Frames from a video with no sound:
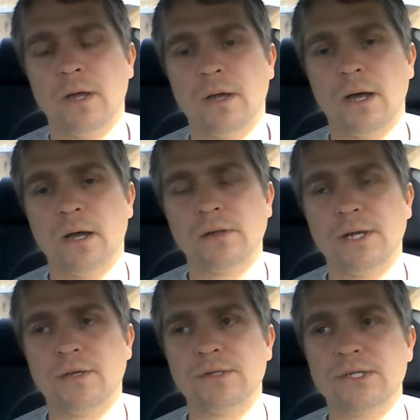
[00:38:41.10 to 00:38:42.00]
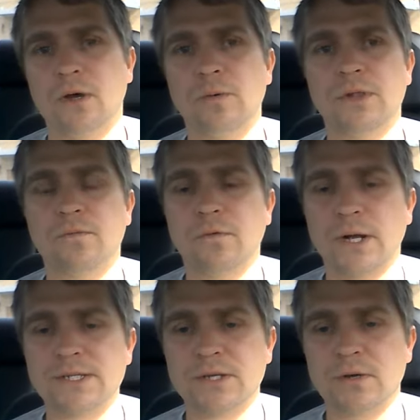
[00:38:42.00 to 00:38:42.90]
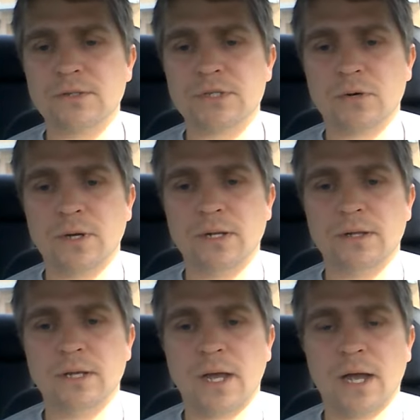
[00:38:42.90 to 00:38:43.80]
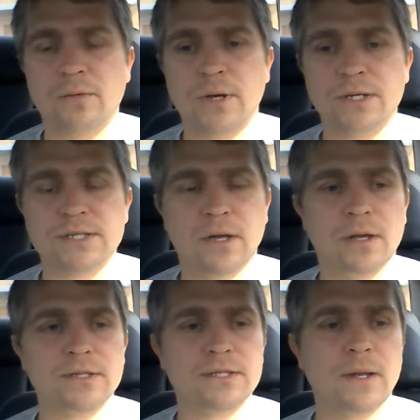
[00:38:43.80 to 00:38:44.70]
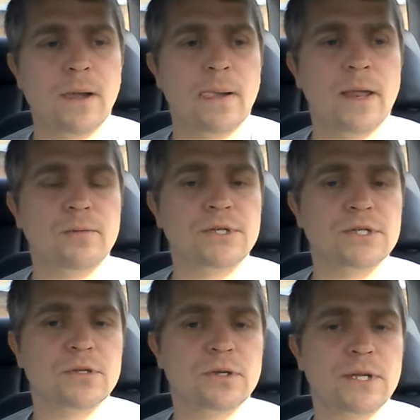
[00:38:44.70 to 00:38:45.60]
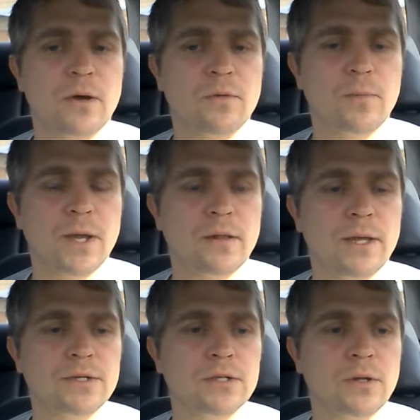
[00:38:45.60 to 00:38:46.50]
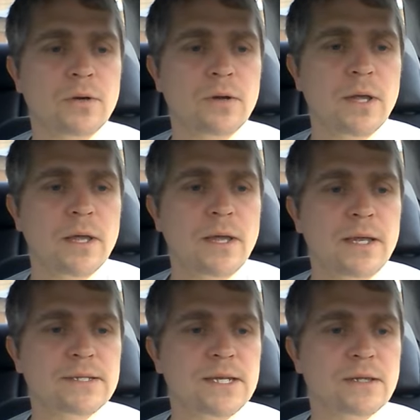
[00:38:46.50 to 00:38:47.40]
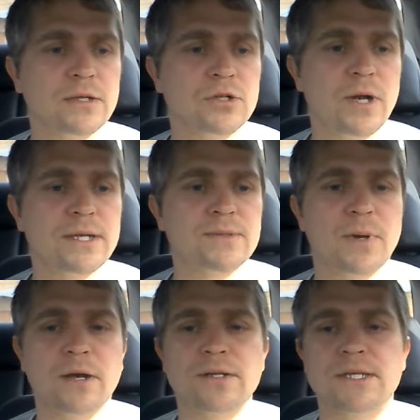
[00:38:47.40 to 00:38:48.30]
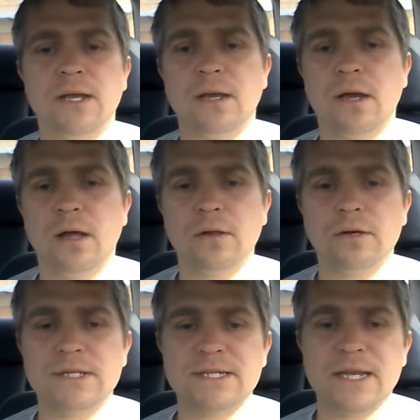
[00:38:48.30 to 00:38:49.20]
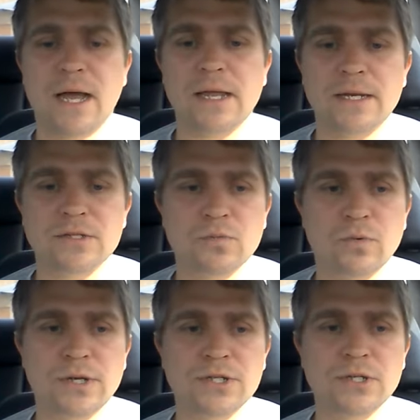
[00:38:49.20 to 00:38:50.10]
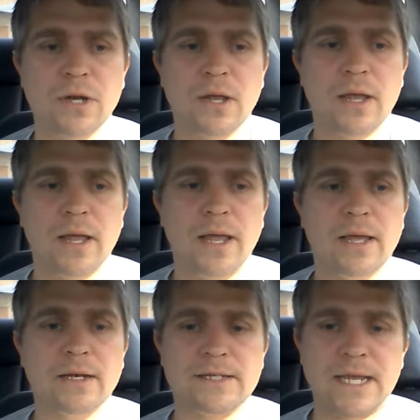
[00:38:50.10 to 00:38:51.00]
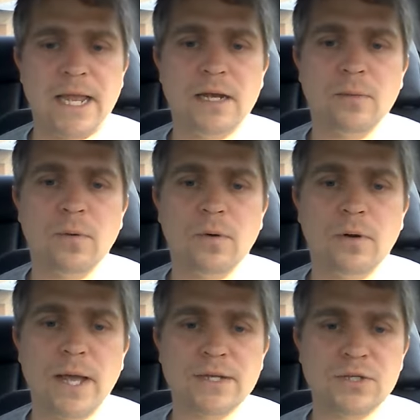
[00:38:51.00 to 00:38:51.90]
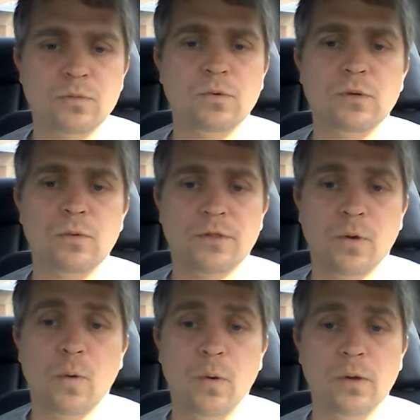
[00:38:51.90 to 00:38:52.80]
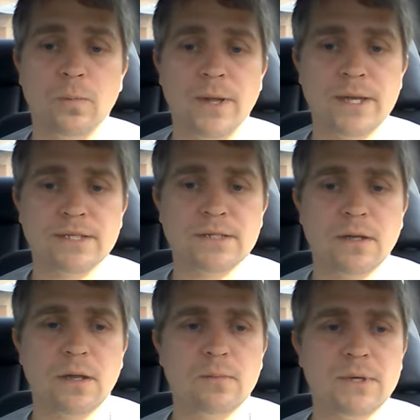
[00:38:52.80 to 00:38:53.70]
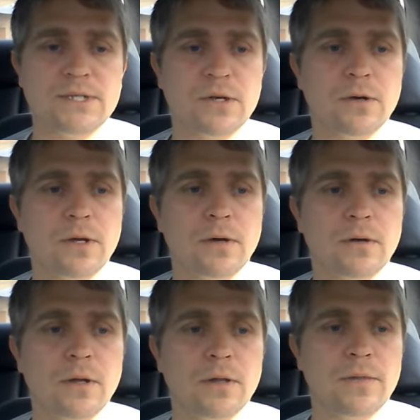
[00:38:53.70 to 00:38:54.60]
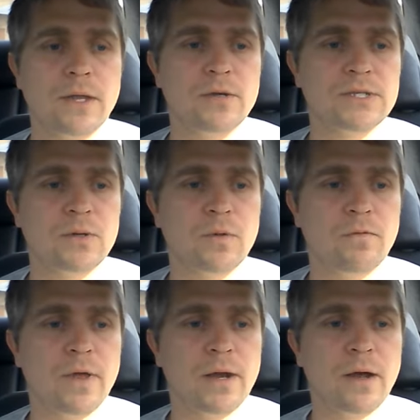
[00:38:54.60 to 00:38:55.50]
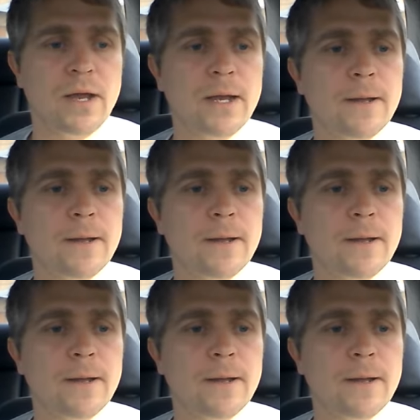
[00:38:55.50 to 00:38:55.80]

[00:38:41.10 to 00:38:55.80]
Like you saw with the frescoes during the High Renaissance that we just looked at with Michelangelo, is that the transparency in color is not as rich and attainable as you would with the oil-based material that you see with Van Eyck.